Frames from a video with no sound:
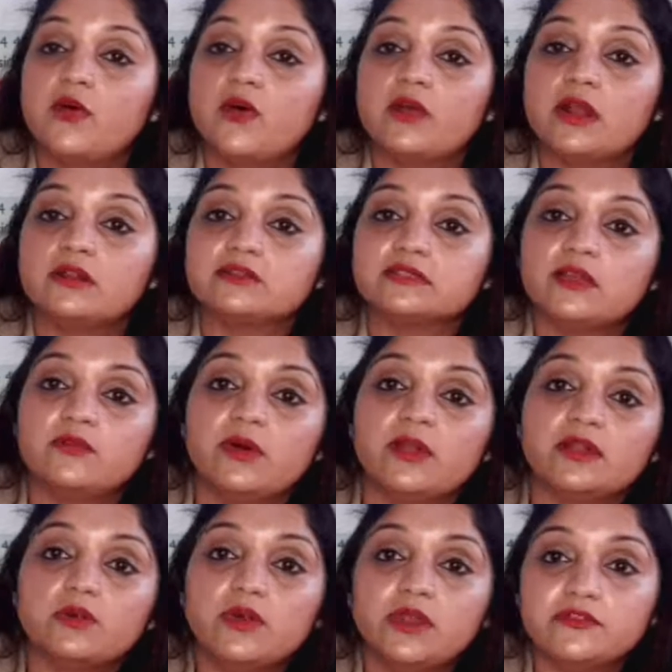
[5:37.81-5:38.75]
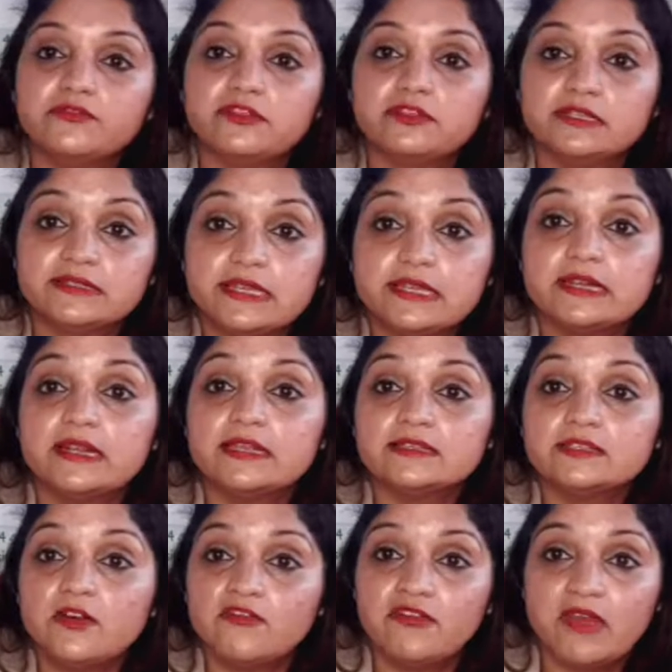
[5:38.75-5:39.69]
for someone going for the
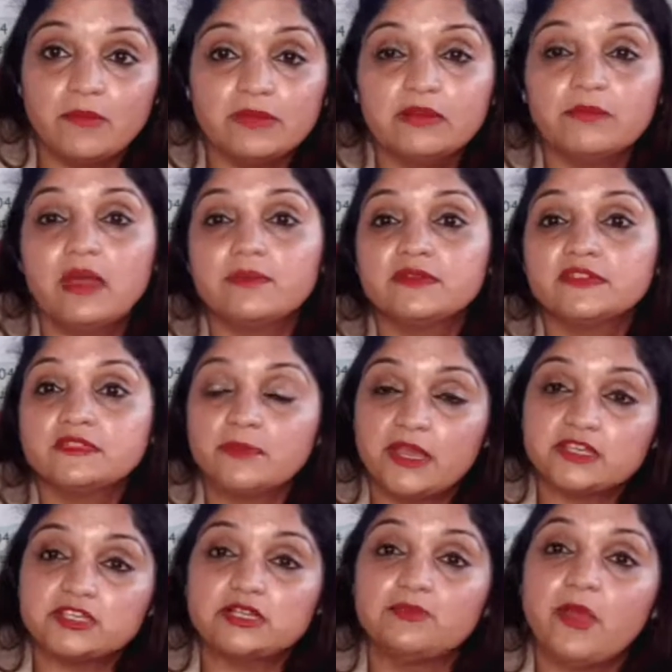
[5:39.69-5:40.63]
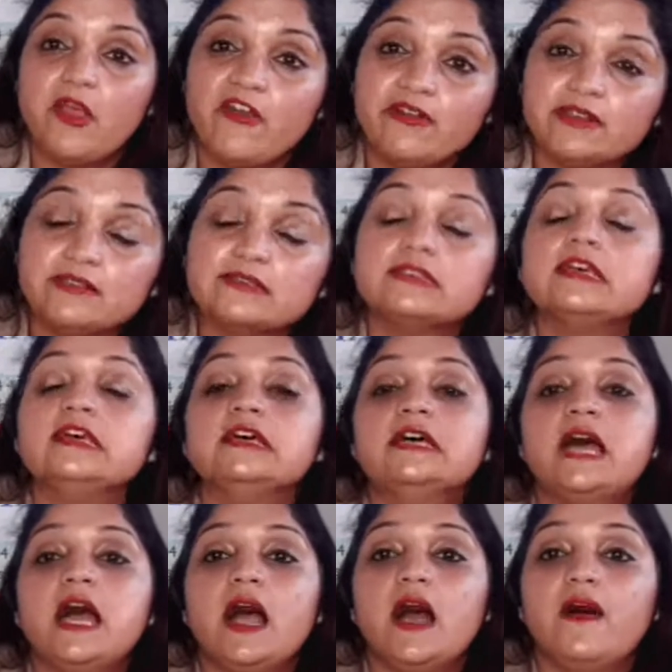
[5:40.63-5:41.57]
sickness of family members, especially
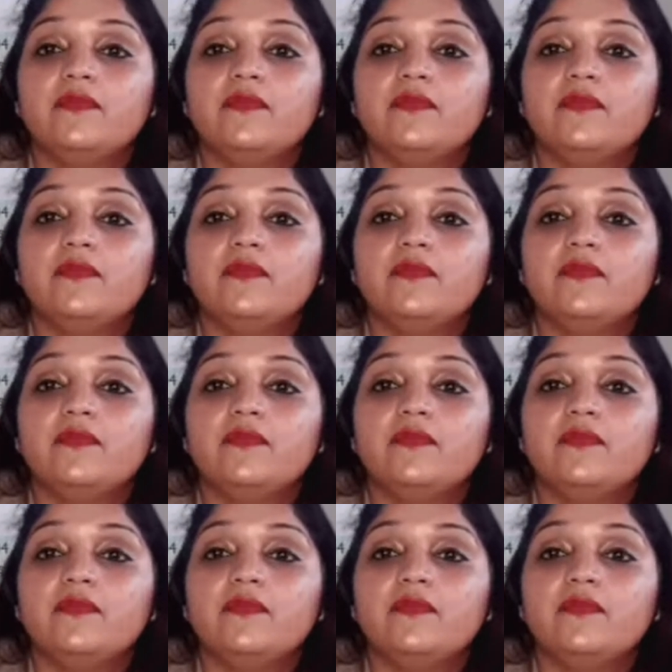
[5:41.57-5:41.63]
parents.